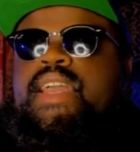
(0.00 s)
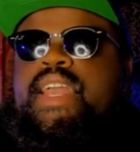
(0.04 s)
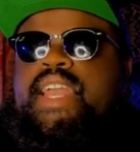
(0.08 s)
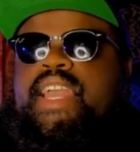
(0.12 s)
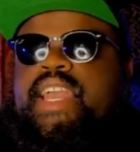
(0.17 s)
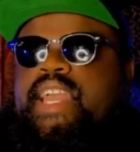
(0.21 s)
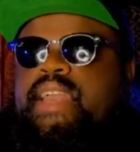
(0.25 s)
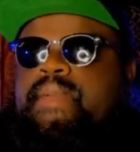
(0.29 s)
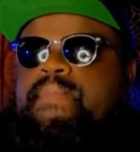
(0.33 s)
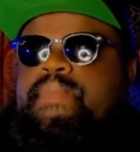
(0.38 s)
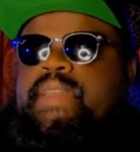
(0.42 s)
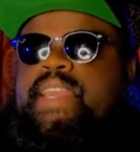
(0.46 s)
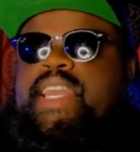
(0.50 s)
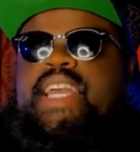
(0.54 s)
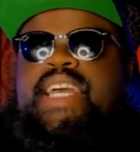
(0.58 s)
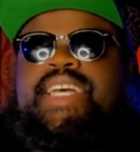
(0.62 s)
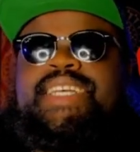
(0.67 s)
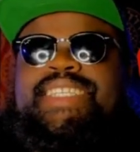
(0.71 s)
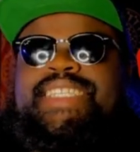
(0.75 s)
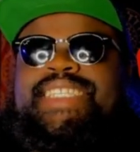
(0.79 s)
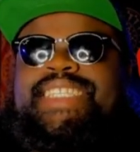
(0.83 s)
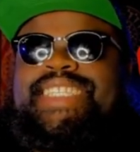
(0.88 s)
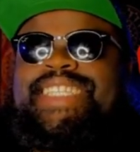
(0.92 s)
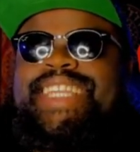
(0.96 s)
And
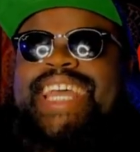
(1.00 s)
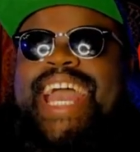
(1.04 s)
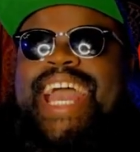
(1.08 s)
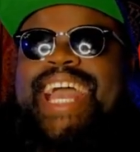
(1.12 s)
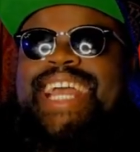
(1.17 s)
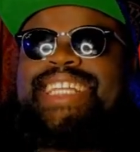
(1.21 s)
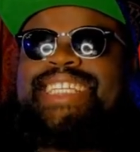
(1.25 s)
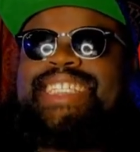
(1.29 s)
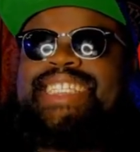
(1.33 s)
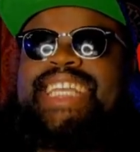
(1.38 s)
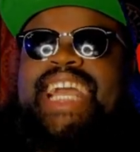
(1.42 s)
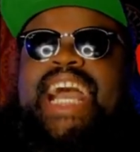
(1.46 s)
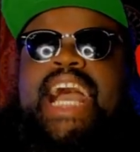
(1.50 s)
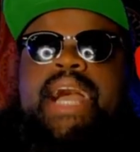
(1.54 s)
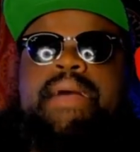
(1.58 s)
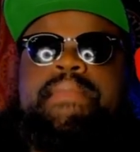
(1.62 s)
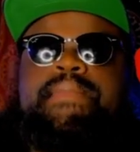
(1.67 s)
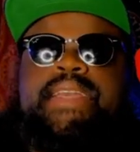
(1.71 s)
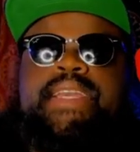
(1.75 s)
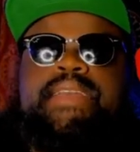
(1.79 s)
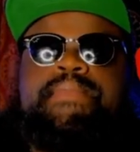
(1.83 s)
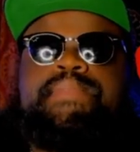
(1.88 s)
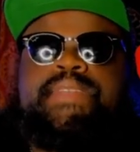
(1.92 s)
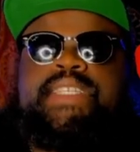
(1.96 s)
because that job
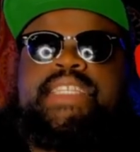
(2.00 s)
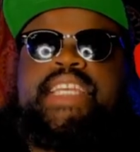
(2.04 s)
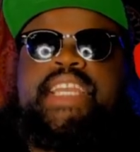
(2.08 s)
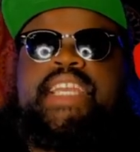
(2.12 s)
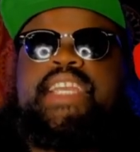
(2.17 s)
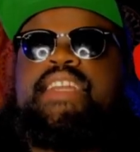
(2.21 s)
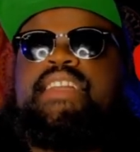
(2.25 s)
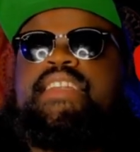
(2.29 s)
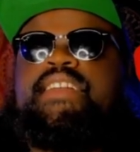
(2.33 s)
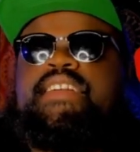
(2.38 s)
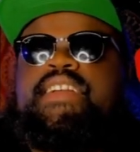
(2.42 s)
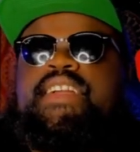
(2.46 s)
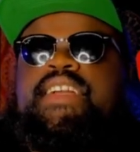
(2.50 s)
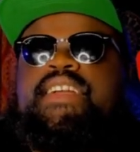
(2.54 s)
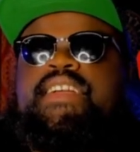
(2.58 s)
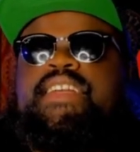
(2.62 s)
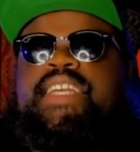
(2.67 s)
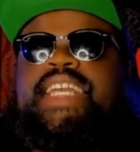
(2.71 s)
in particular